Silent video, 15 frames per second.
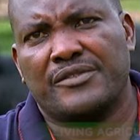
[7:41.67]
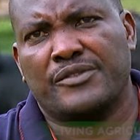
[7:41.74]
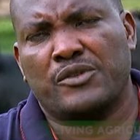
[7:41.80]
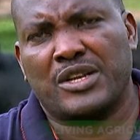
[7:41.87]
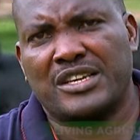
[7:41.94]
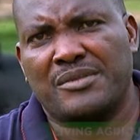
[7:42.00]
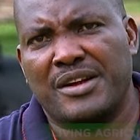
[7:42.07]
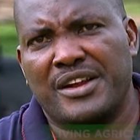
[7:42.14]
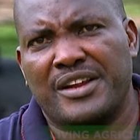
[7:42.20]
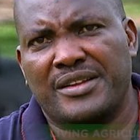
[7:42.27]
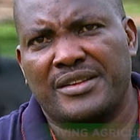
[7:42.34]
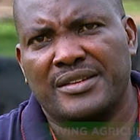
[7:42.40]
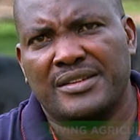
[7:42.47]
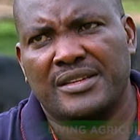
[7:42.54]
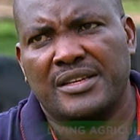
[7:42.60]
Guatemala.
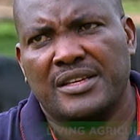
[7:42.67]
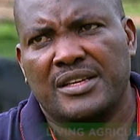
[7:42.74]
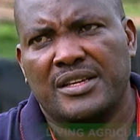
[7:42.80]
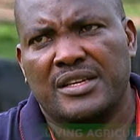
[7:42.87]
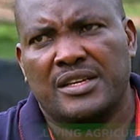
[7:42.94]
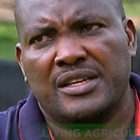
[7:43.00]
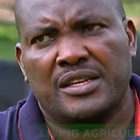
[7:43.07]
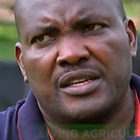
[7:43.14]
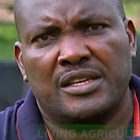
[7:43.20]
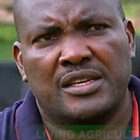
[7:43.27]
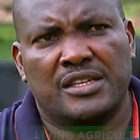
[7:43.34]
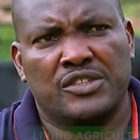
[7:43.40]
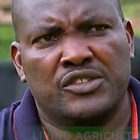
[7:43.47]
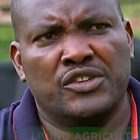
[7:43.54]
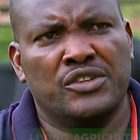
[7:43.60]

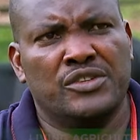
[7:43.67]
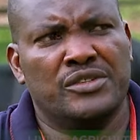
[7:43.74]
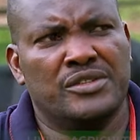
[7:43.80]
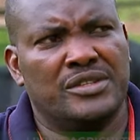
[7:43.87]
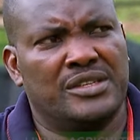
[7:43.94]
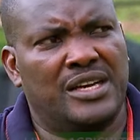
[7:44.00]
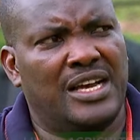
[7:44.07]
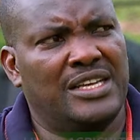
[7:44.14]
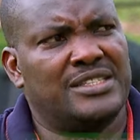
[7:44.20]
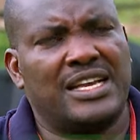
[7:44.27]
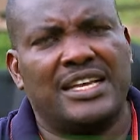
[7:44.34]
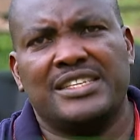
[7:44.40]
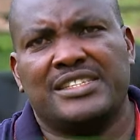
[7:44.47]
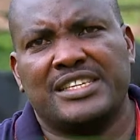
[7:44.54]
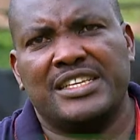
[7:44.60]
You know, as
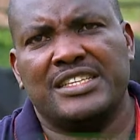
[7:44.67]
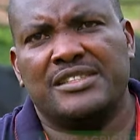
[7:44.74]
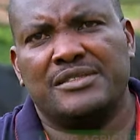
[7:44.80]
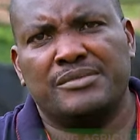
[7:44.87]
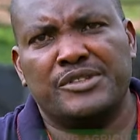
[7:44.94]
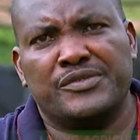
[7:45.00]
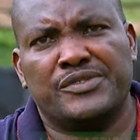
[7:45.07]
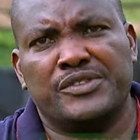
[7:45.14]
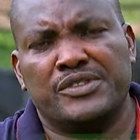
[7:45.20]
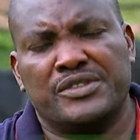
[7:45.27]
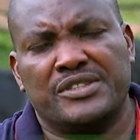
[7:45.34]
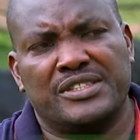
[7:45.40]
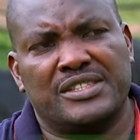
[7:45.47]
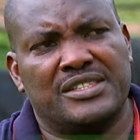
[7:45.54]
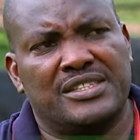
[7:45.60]
I said before,
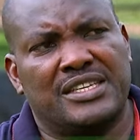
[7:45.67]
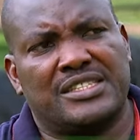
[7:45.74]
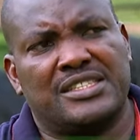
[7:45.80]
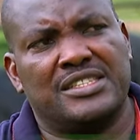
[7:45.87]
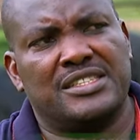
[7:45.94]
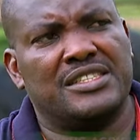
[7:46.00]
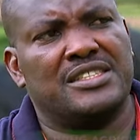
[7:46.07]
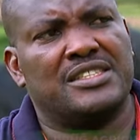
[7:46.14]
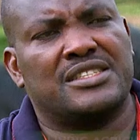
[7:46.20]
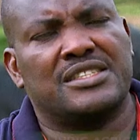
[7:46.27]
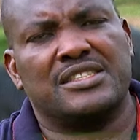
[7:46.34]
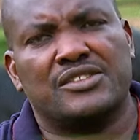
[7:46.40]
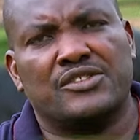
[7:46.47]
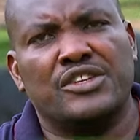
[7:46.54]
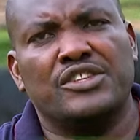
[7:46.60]
that it is
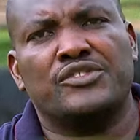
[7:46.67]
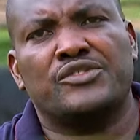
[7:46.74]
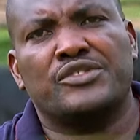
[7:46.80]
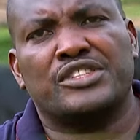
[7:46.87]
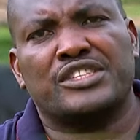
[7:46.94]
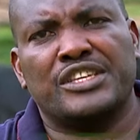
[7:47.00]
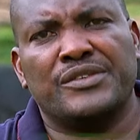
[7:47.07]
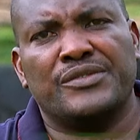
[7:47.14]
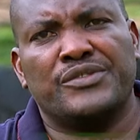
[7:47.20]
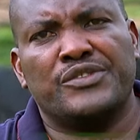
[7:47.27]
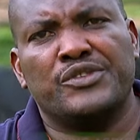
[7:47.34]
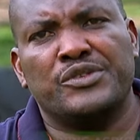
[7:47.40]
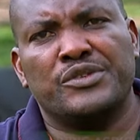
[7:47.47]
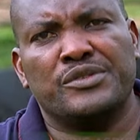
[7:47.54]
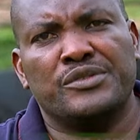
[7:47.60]
going to save
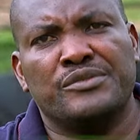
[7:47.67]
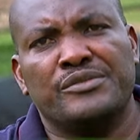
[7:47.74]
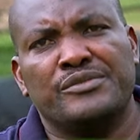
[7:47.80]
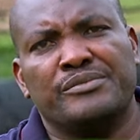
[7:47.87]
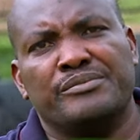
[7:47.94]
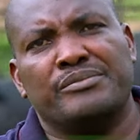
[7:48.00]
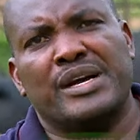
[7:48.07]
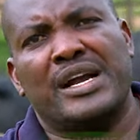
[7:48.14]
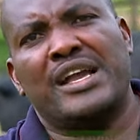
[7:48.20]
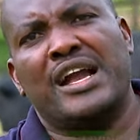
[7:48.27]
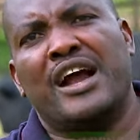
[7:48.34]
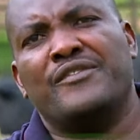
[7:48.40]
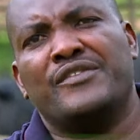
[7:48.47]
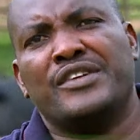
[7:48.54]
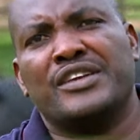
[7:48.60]
you by
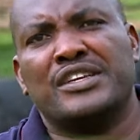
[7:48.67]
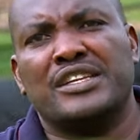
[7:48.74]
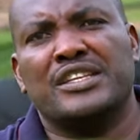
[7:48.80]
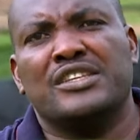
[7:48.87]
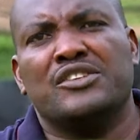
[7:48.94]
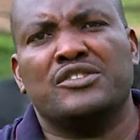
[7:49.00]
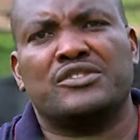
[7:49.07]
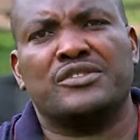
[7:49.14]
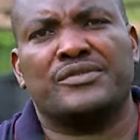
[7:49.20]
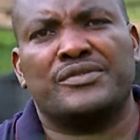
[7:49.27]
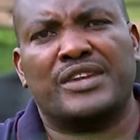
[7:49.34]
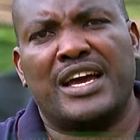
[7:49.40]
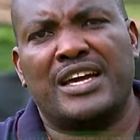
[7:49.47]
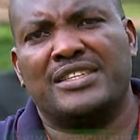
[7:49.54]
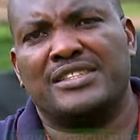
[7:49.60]
having a lot of
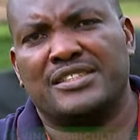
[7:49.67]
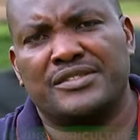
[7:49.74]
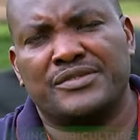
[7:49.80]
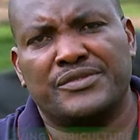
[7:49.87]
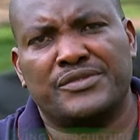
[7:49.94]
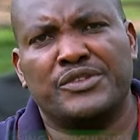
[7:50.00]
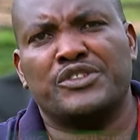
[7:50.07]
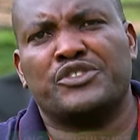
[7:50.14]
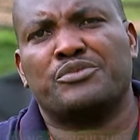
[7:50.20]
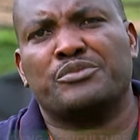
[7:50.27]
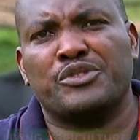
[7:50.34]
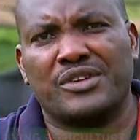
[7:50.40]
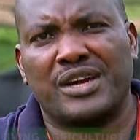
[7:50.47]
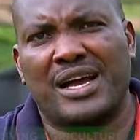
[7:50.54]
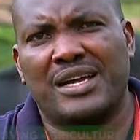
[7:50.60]
land for
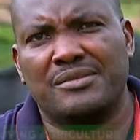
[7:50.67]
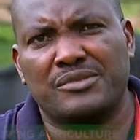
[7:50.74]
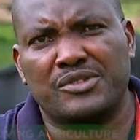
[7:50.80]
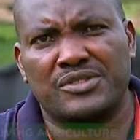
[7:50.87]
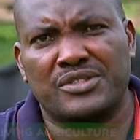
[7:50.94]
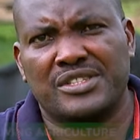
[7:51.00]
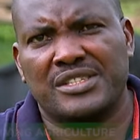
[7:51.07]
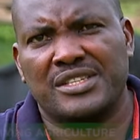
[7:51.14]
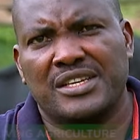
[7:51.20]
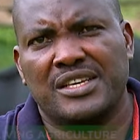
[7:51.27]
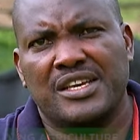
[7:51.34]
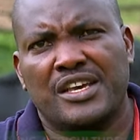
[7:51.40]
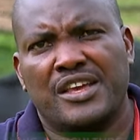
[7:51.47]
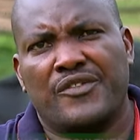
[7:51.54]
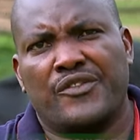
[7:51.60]
small animals.
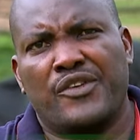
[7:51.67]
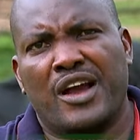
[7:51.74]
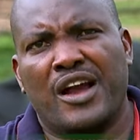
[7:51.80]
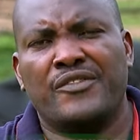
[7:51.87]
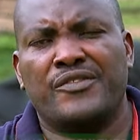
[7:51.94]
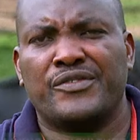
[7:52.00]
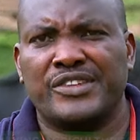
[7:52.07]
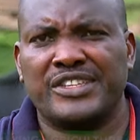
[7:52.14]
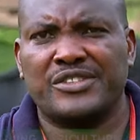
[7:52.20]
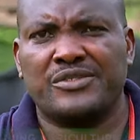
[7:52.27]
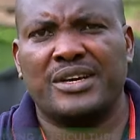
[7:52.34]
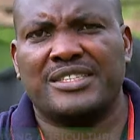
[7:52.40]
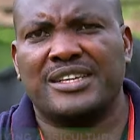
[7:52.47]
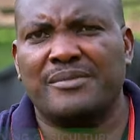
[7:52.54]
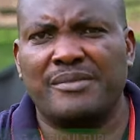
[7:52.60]
If you have this
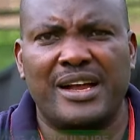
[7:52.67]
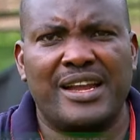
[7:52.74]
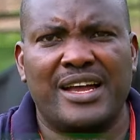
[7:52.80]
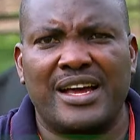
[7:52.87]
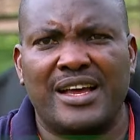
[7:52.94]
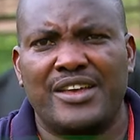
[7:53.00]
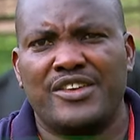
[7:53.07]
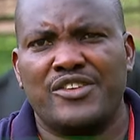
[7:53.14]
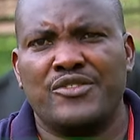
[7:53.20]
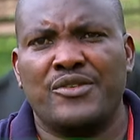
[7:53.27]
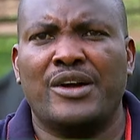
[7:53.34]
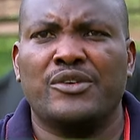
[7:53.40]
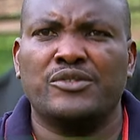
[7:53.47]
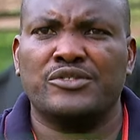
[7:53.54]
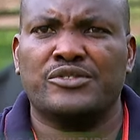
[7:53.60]
Guatemala, you
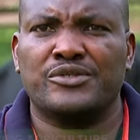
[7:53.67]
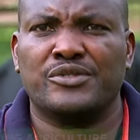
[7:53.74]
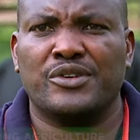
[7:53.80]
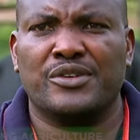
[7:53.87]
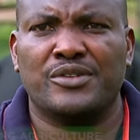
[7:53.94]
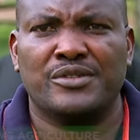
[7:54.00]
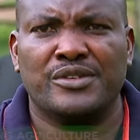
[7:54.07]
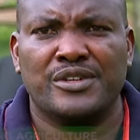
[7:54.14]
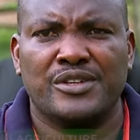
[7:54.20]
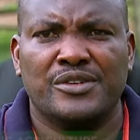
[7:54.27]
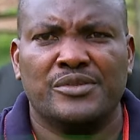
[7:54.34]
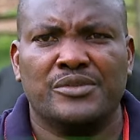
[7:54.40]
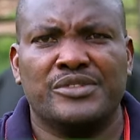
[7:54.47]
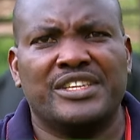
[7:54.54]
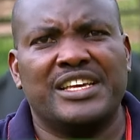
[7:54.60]
are good to go
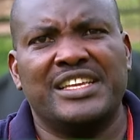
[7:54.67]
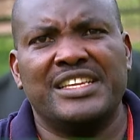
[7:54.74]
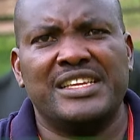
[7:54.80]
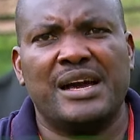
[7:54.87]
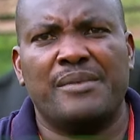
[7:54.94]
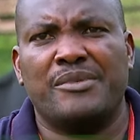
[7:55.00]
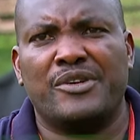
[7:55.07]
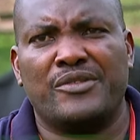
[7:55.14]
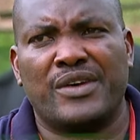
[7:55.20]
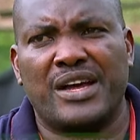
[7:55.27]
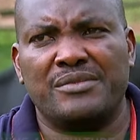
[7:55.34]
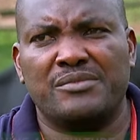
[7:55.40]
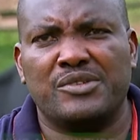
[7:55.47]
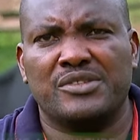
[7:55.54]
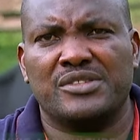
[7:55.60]
with any number of
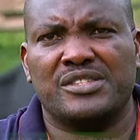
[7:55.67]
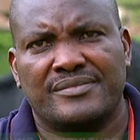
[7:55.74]
animals.